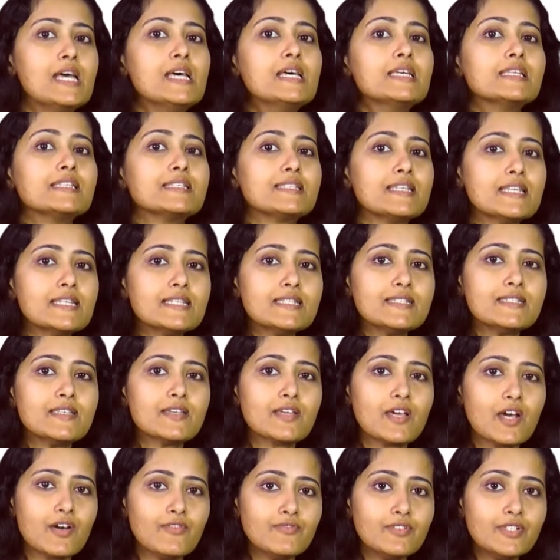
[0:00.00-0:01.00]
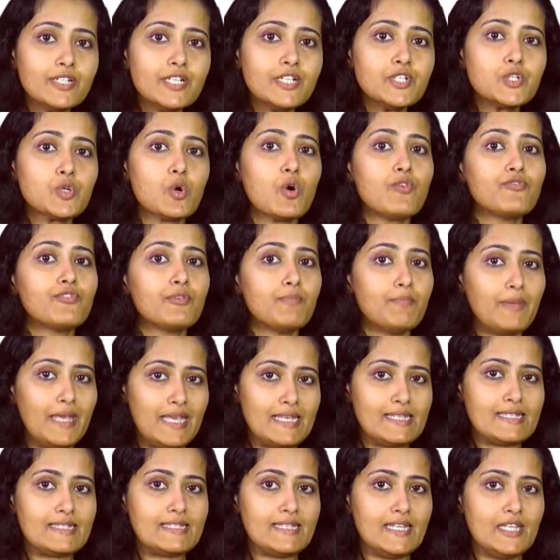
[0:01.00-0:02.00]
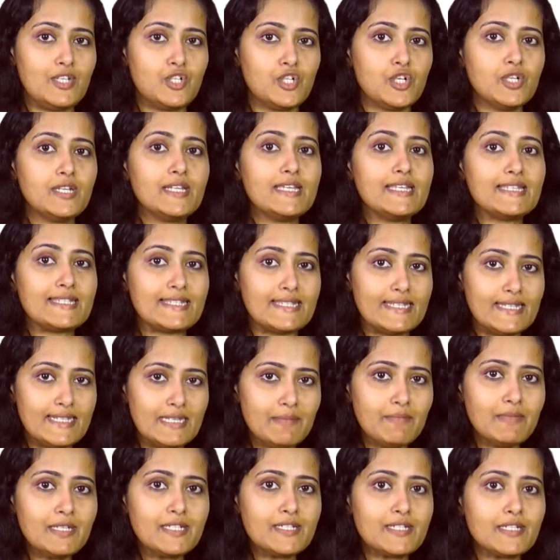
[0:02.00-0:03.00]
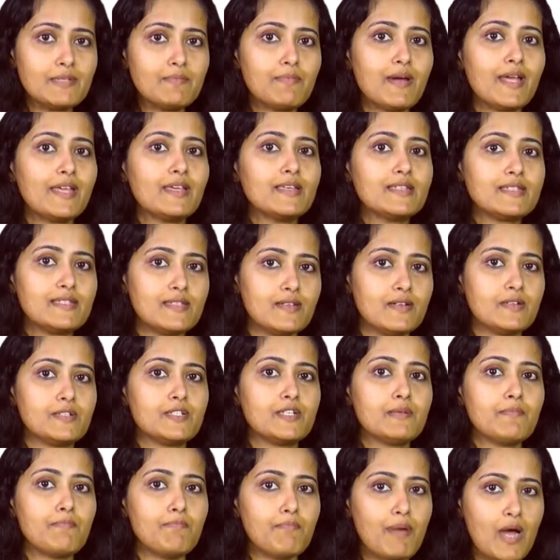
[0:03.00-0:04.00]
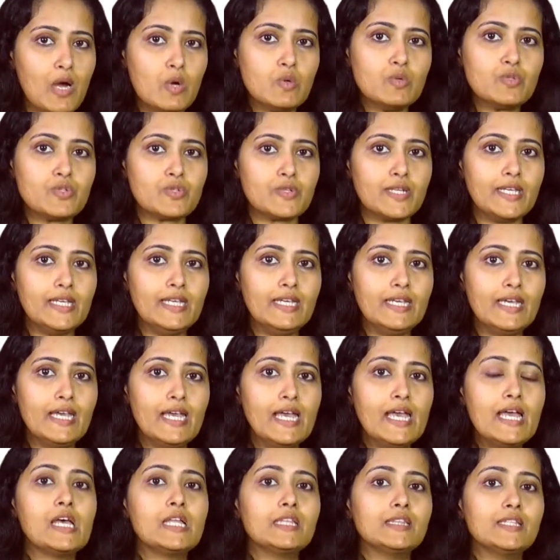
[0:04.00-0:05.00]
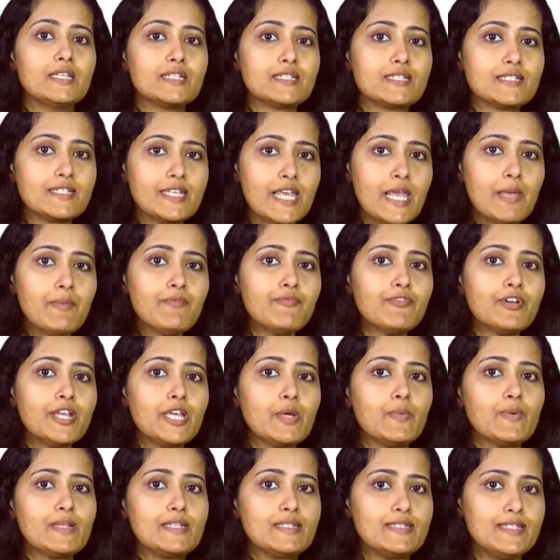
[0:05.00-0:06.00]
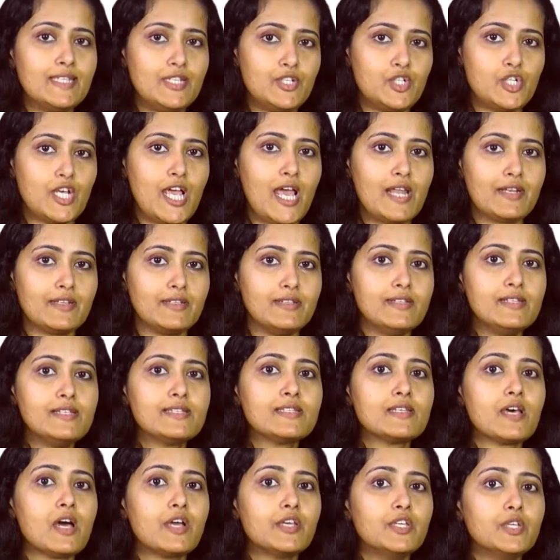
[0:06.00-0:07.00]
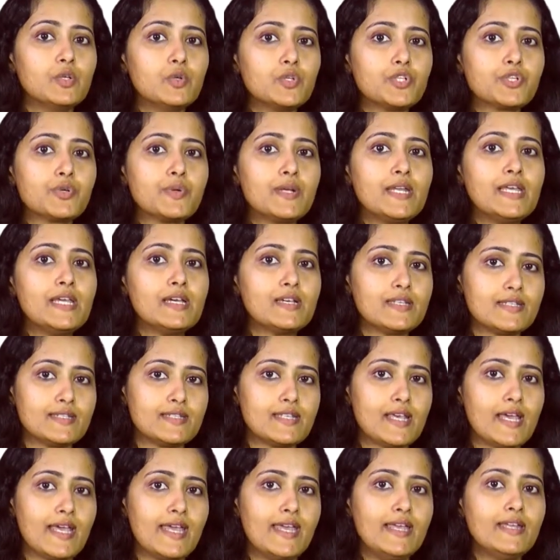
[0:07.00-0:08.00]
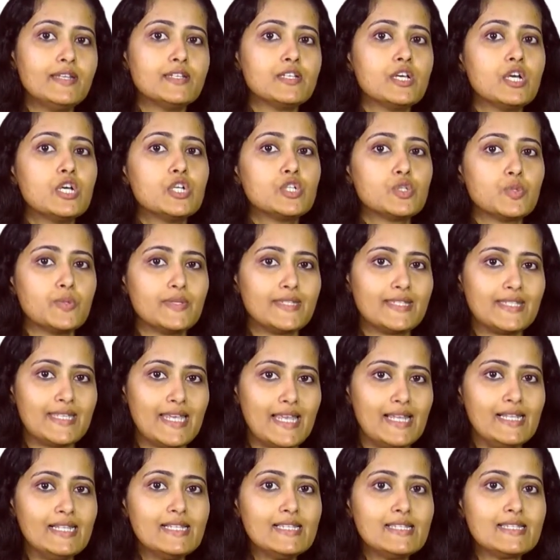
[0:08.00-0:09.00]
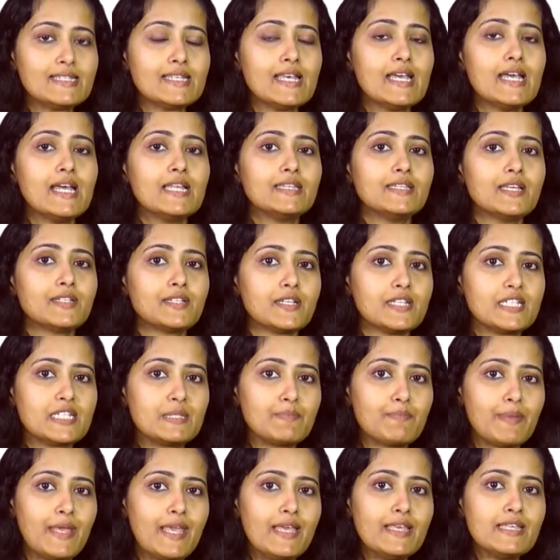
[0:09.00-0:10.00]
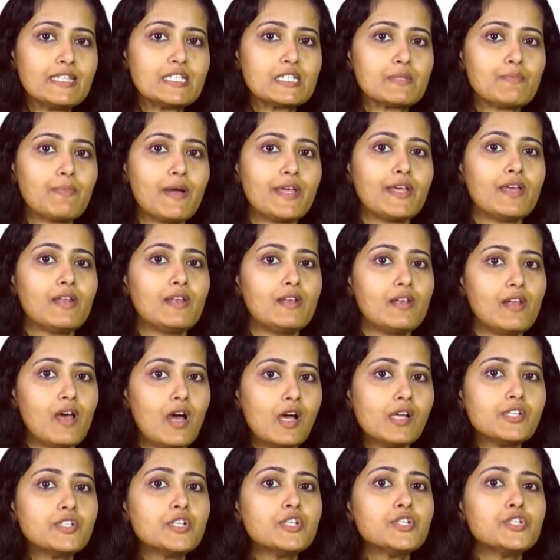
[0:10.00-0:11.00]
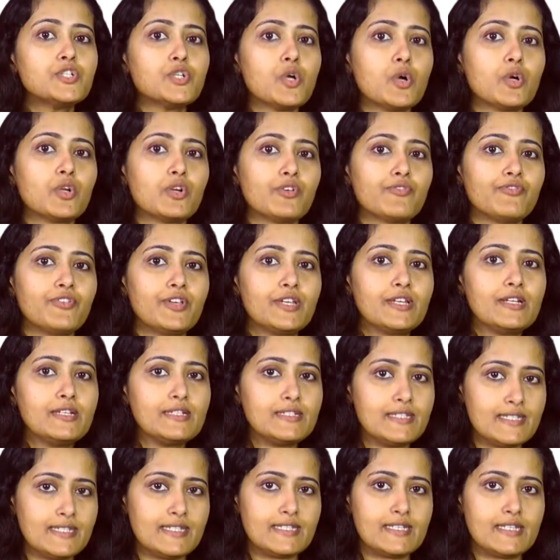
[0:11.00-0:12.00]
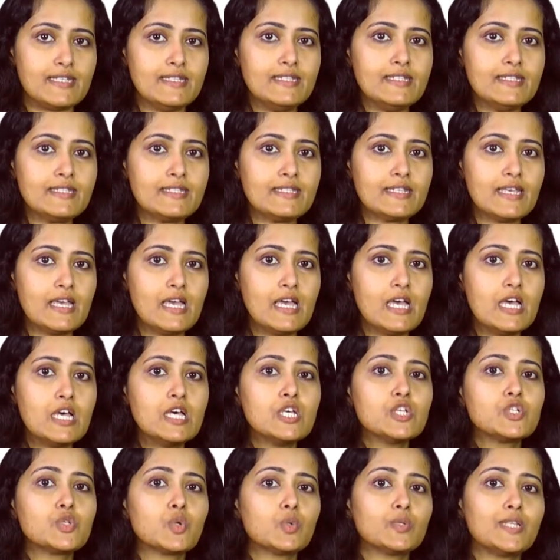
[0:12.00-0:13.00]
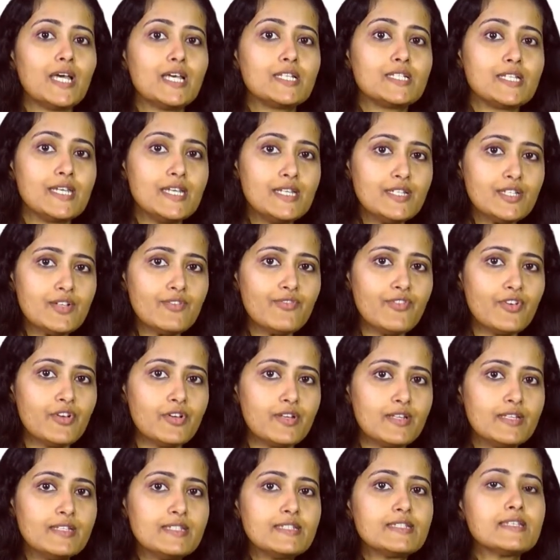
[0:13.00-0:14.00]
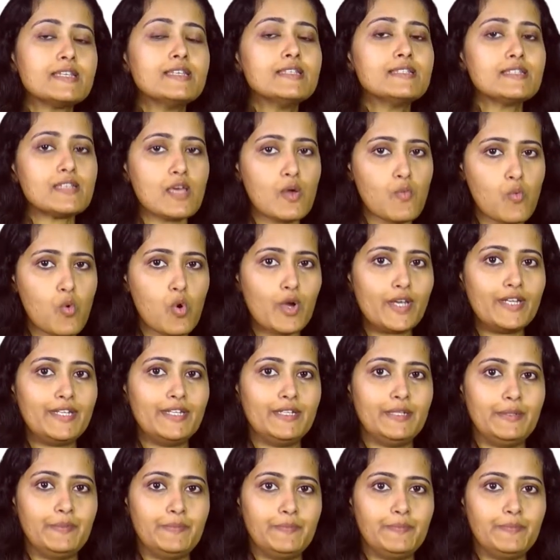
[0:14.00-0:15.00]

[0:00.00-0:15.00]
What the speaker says: Since the coverage of a base station is limited by a certain boundary, the same frequency channels are usually assigned to cells that are spaced by a larger geographical distance so that interference is avoided.